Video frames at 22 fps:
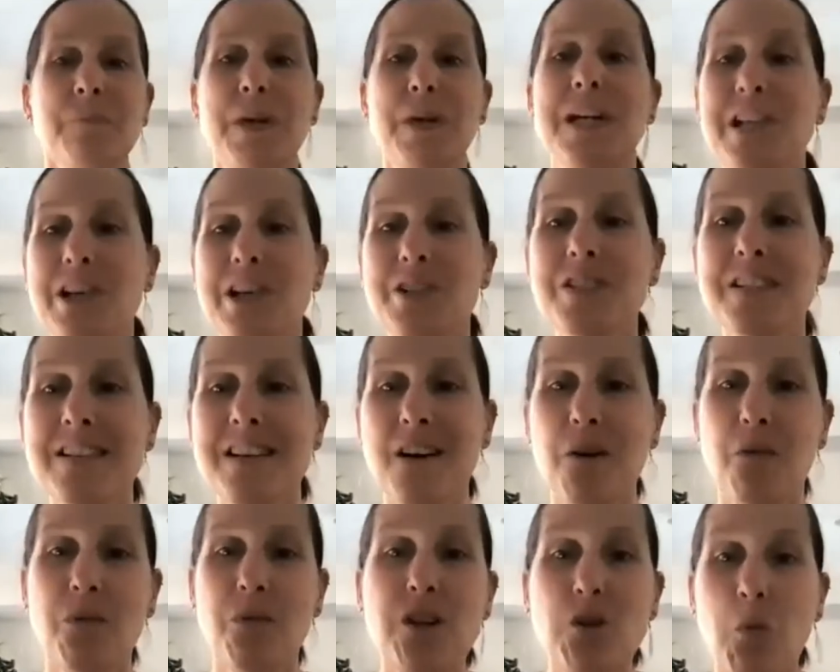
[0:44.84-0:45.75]
Because
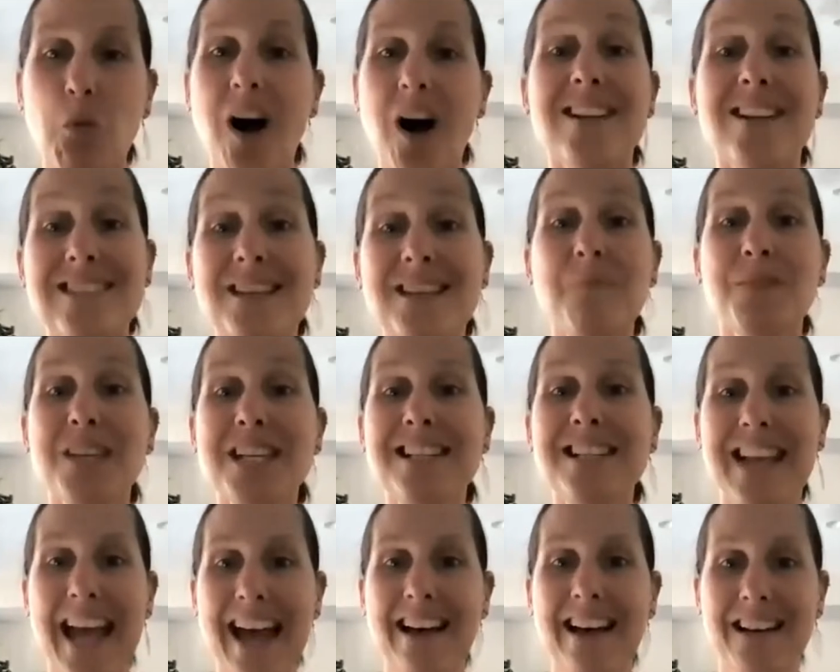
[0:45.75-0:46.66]
when you wind
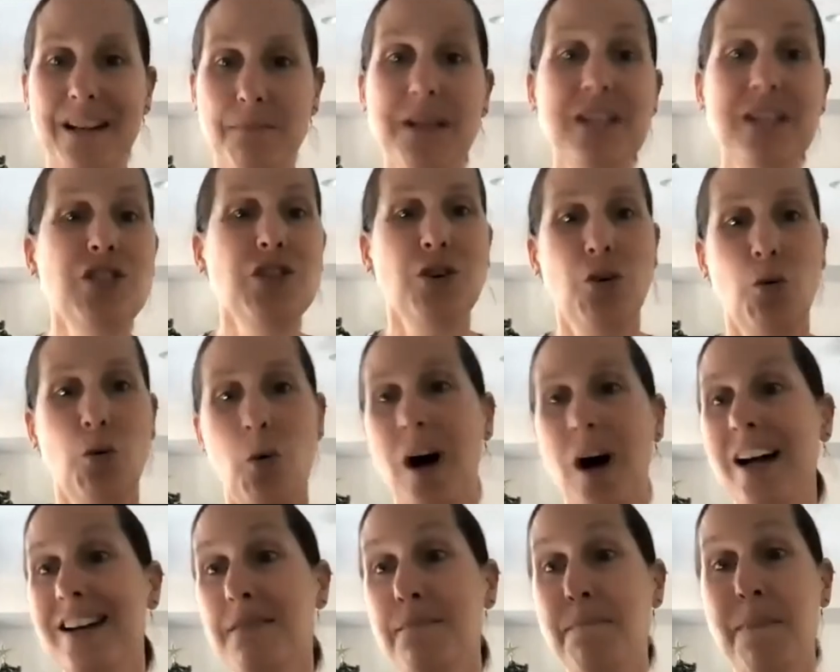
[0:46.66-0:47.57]
something down, it means you've got to
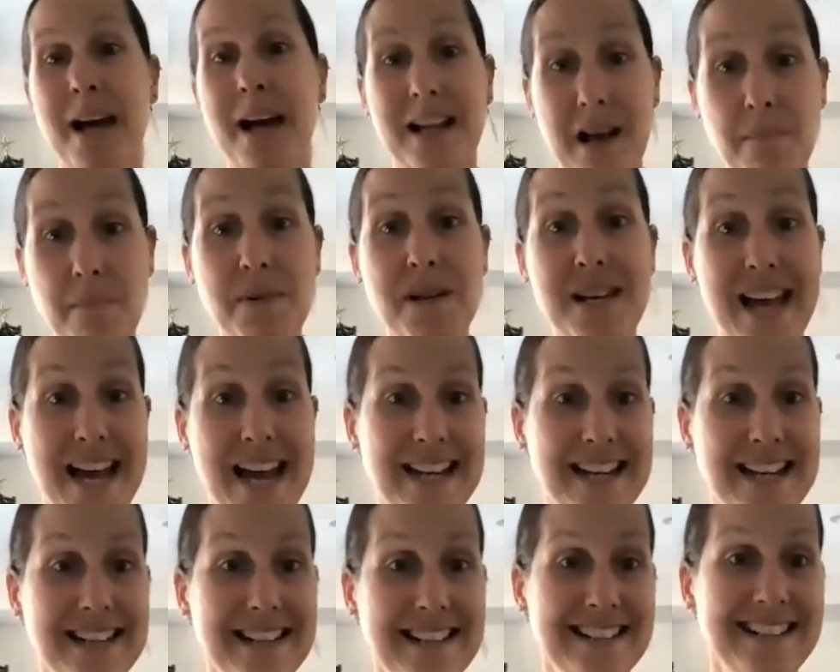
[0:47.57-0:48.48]
wind it back up
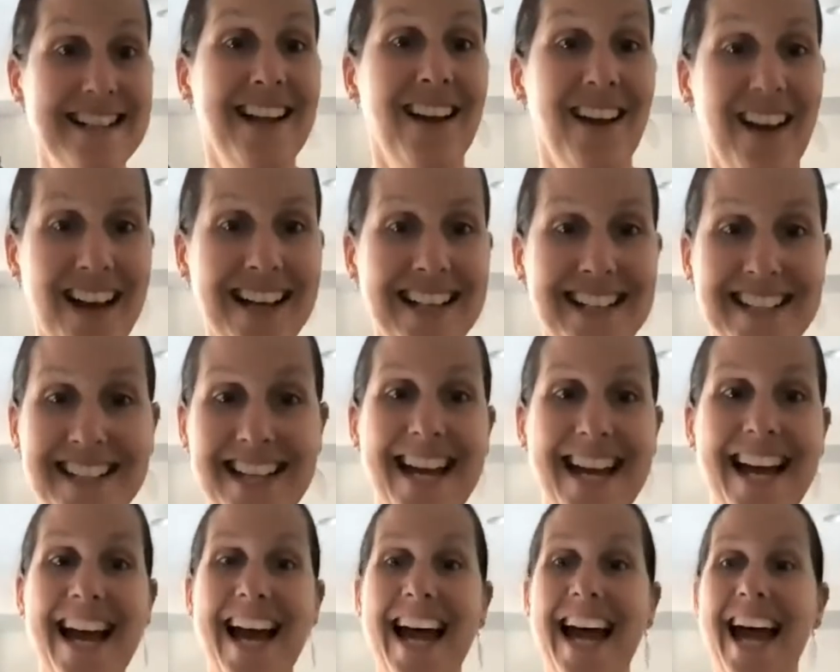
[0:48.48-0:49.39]
again. Like,
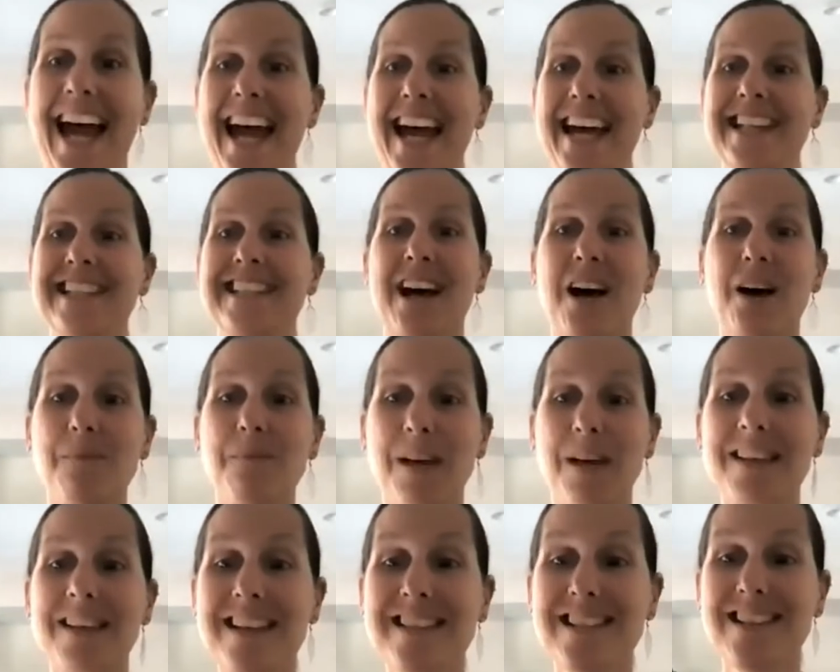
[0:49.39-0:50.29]
and um,
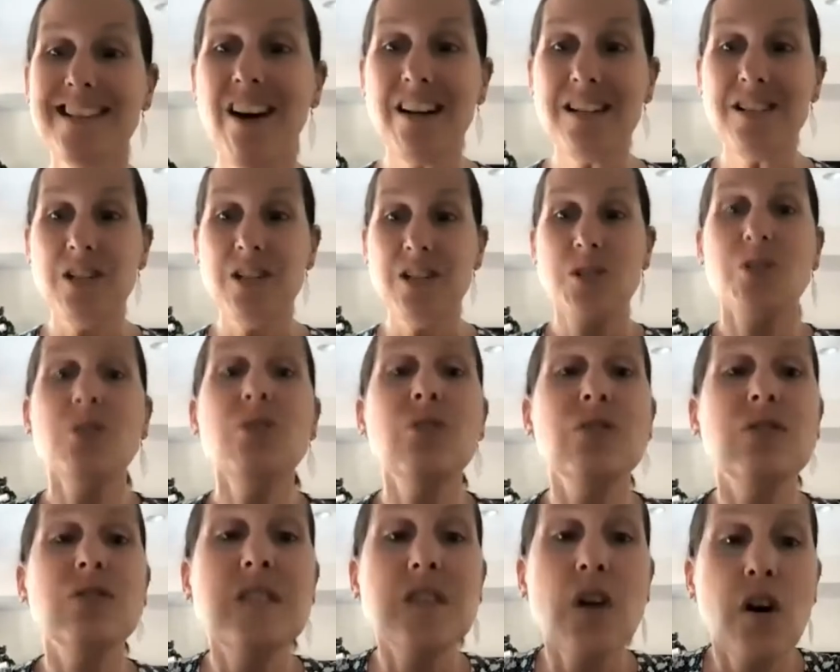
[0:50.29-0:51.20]
and that's hard to
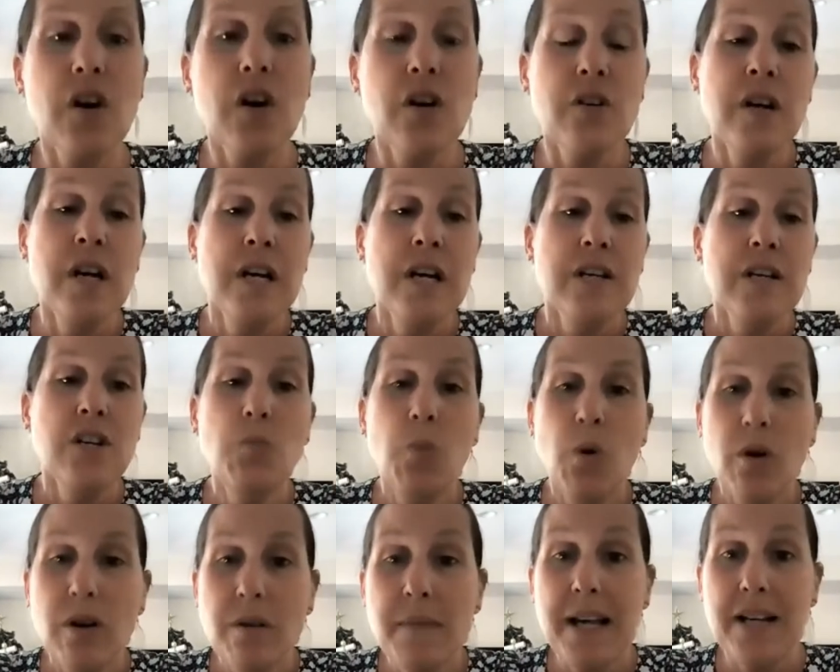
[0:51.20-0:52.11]
do. So you
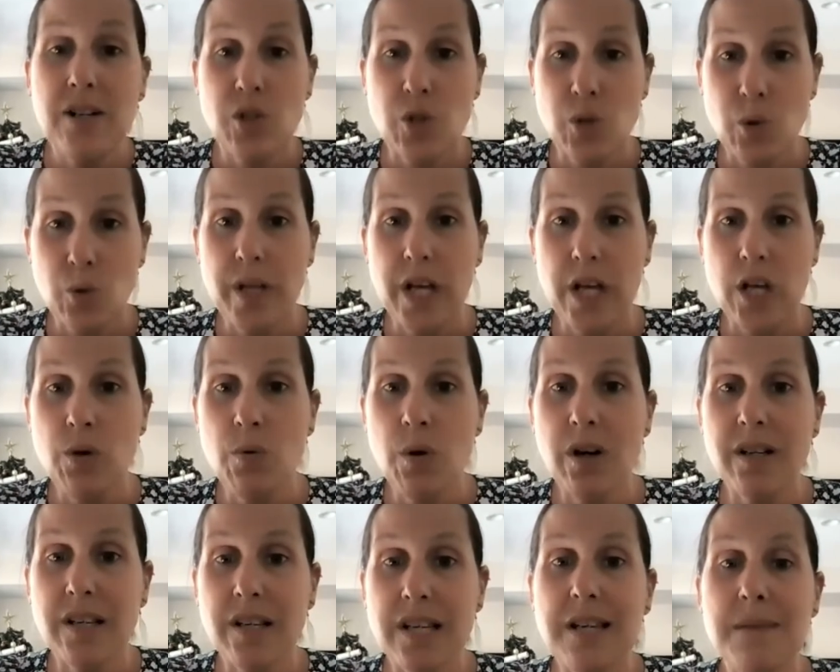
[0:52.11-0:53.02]
want to make sure that you
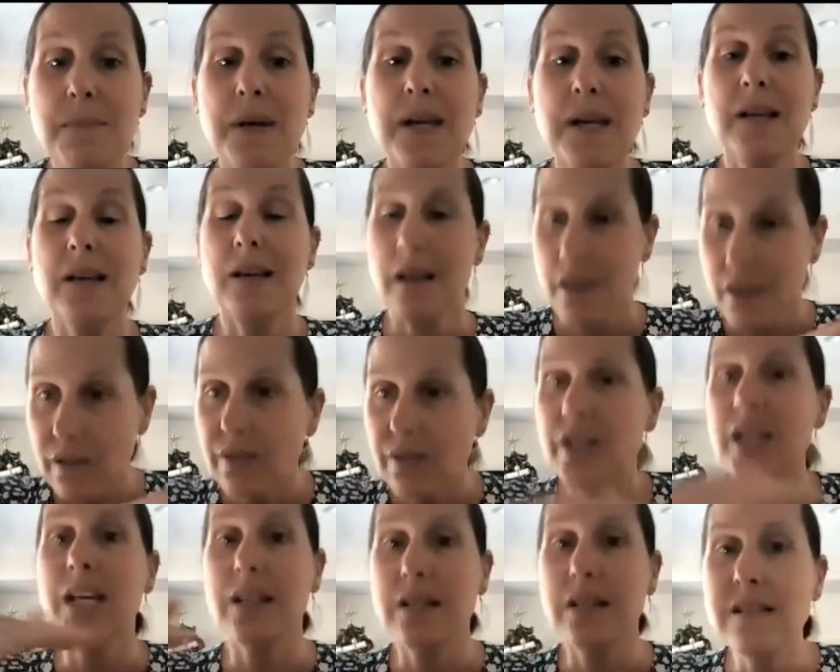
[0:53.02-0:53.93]
are keeping
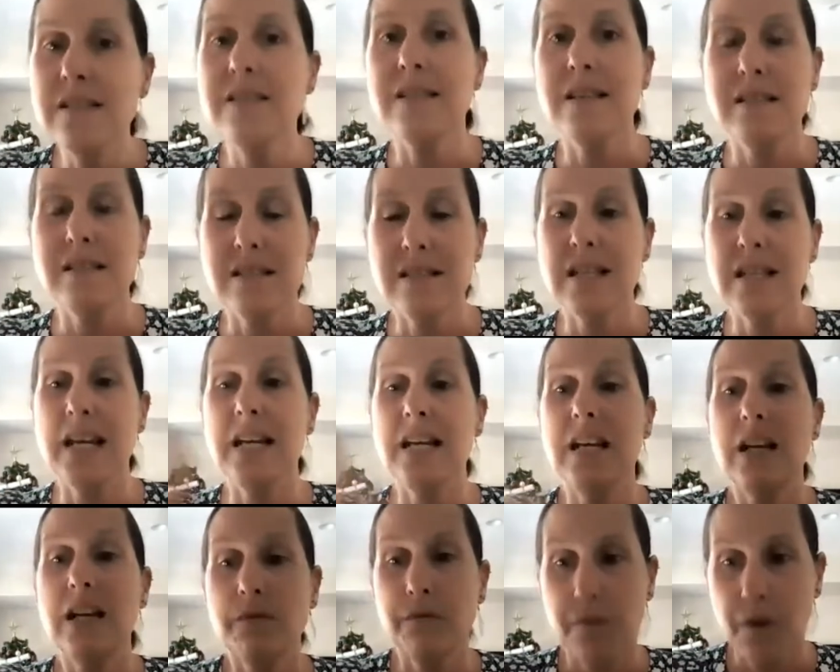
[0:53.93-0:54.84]
things
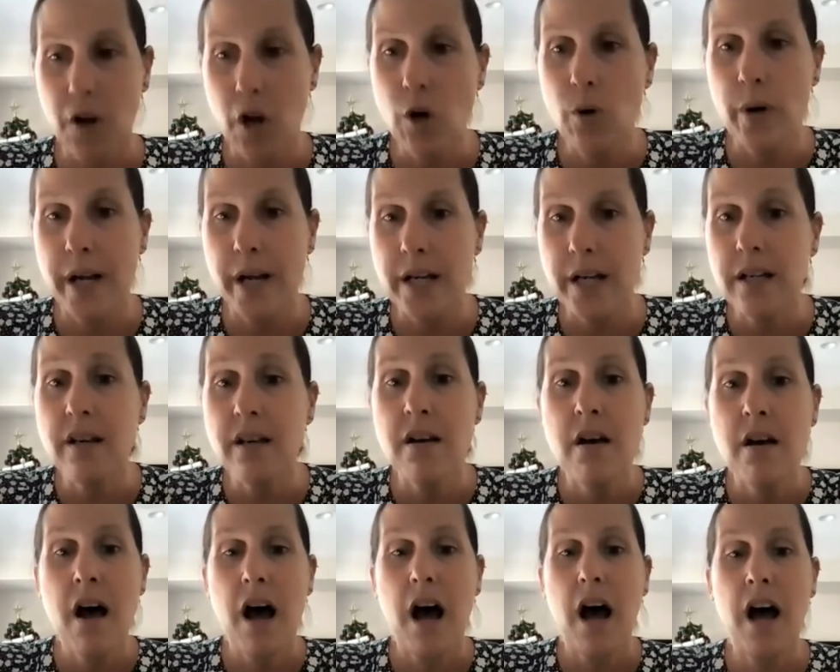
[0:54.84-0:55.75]
steady and flowing,
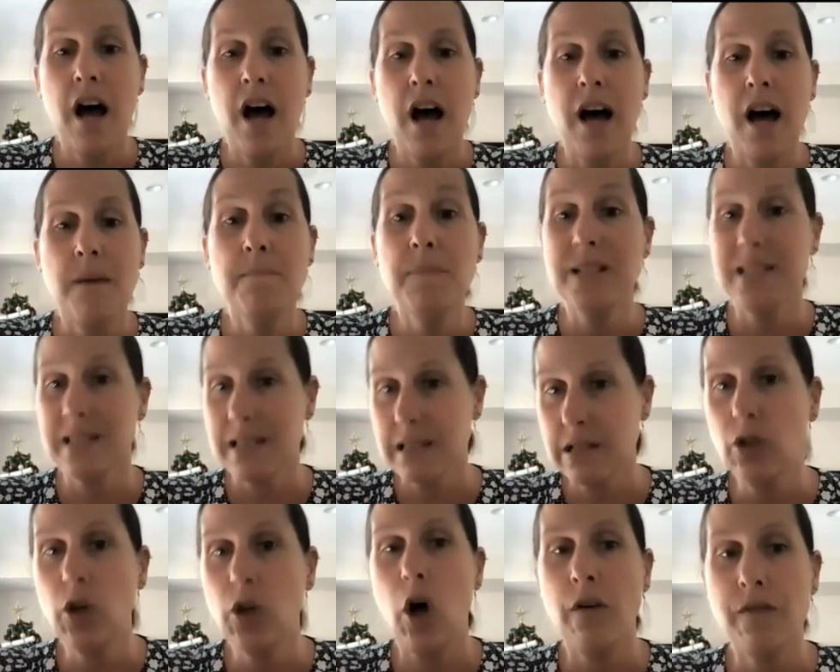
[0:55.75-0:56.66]
um, but
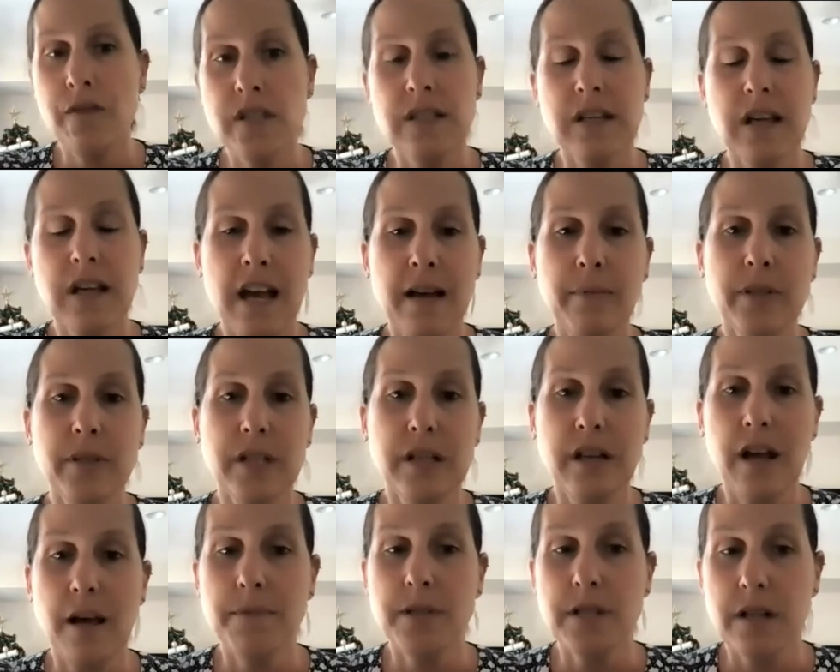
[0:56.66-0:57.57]
still obviously able to
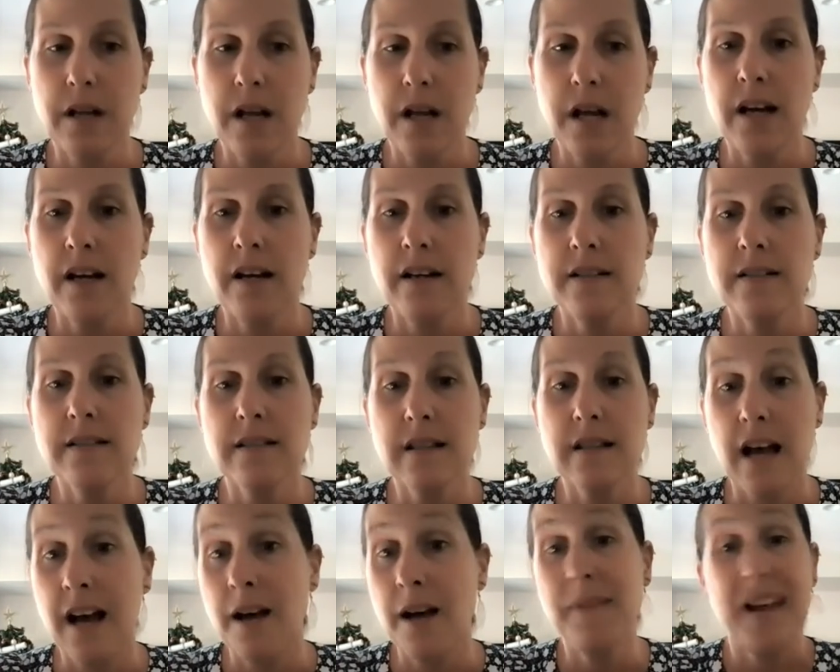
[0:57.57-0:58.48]

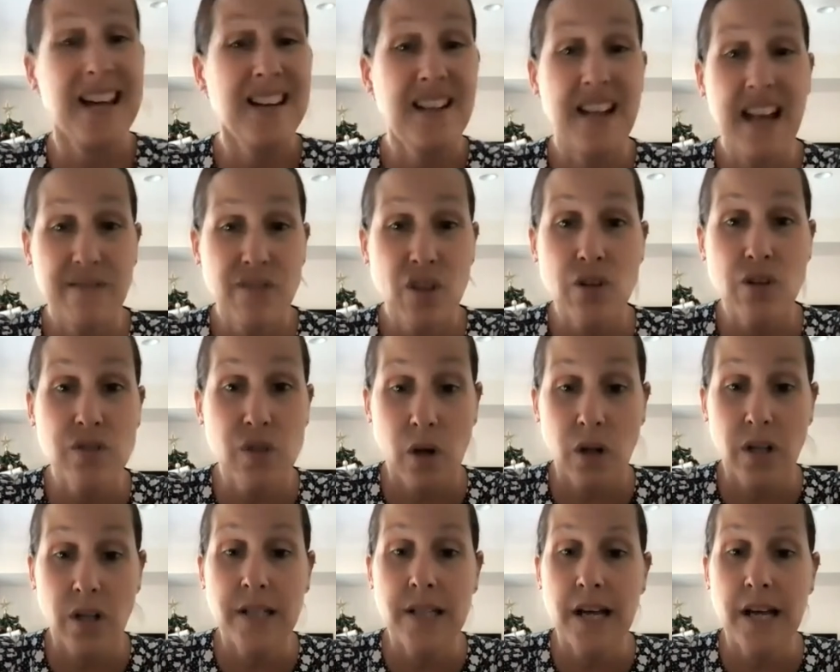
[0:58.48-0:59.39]
capitalize um, and have those
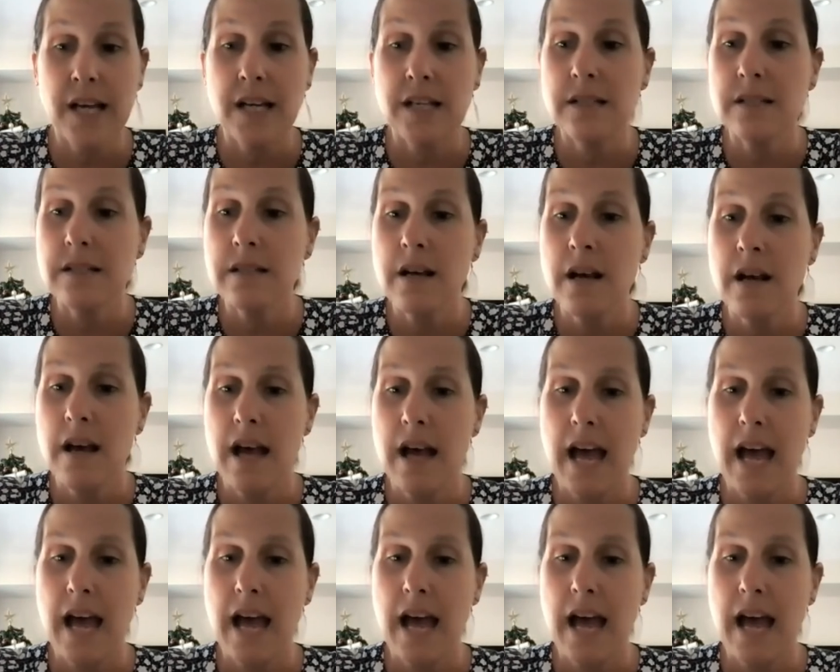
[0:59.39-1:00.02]
holidays